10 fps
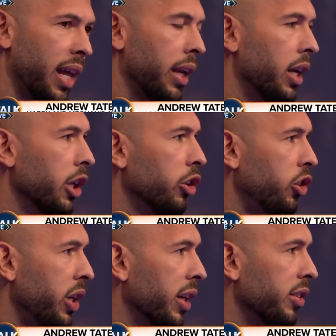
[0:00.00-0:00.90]
that
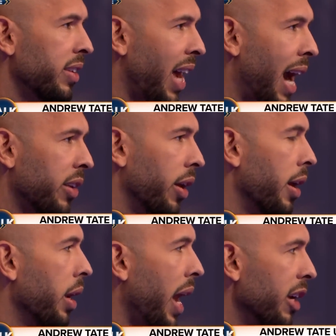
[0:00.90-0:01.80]
she has attacked
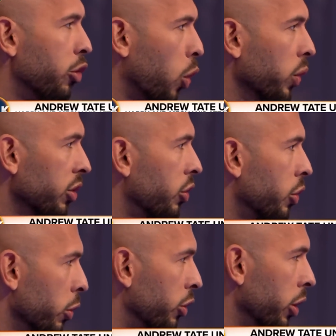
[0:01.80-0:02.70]
an age old
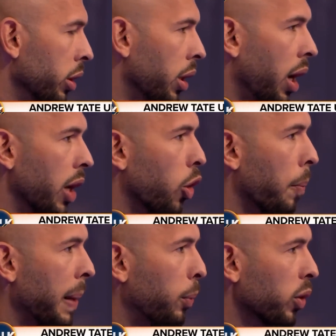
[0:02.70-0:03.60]
institution, and there are
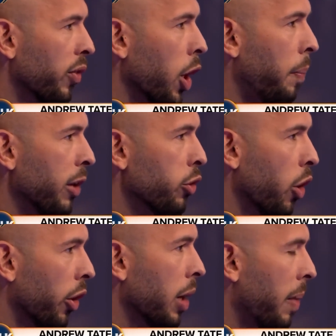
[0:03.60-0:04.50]
people who are very
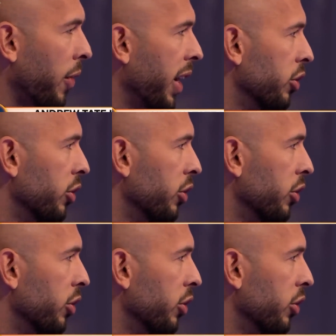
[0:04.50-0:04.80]
patriotic about that